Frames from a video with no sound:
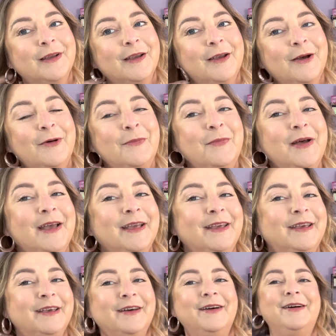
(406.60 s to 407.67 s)
Oh my
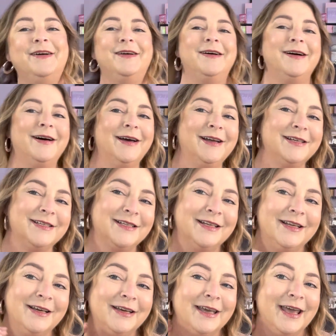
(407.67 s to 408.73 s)
gosh,
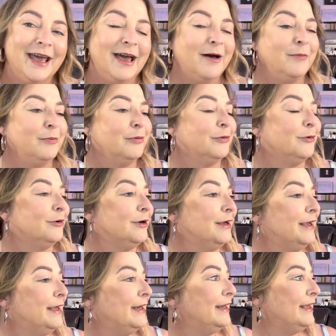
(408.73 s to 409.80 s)
look how
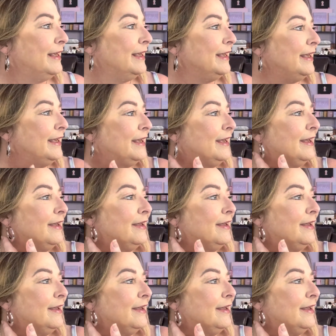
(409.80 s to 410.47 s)
pretty.